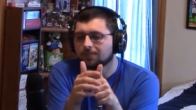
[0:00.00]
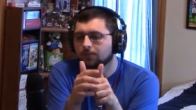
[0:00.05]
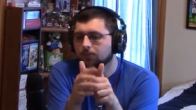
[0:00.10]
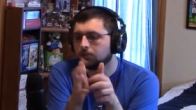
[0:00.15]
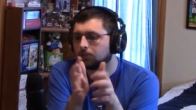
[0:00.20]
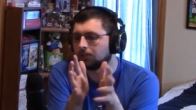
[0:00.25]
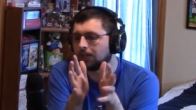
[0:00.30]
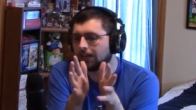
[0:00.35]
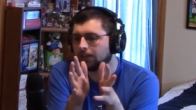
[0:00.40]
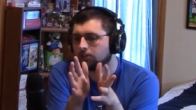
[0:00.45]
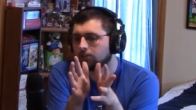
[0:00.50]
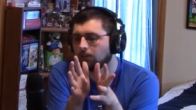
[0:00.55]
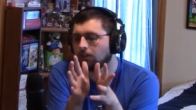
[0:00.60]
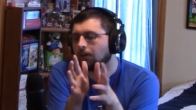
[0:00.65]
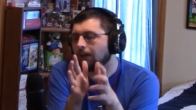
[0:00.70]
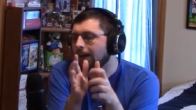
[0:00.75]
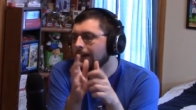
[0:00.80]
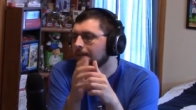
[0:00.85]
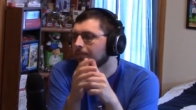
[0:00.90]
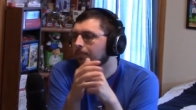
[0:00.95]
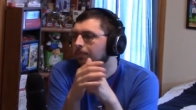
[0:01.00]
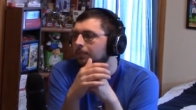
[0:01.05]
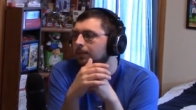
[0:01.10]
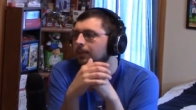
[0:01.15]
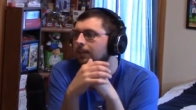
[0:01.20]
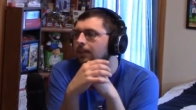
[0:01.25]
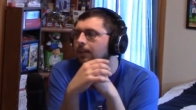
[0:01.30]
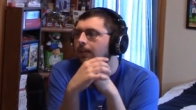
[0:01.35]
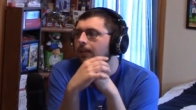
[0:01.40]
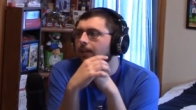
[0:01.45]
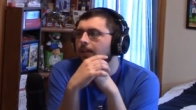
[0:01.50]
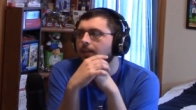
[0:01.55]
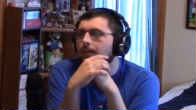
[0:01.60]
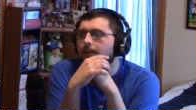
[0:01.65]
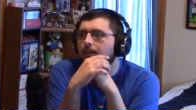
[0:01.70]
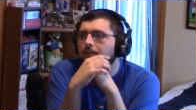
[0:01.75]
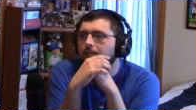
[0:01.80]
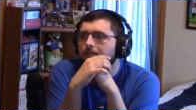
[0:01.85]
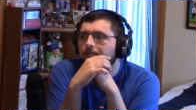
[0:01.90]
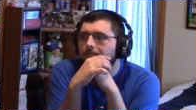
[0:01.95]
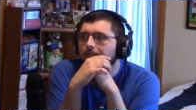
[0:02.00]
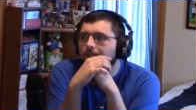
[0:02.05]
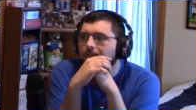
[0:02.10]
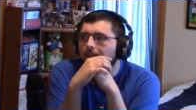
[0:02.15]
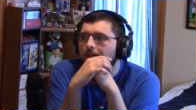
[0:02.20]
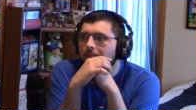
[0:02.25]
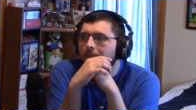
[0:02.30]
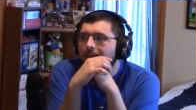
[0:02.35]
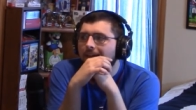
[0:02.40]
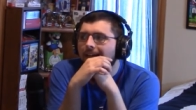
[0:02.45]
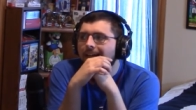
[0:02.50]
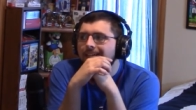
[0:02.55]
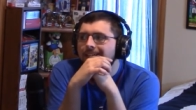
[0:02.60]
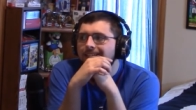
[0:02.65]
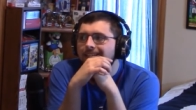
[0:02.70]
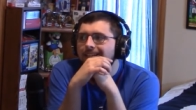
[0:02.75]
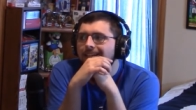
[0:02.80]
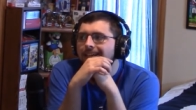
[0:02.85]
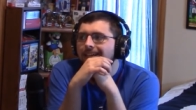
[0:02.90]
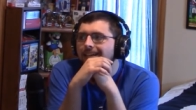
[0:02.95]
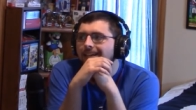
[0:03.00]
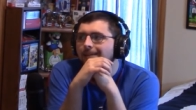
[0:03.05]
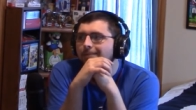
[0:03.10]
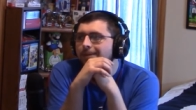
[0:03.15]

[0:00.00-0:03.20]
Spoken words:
direction, right? Honestly, I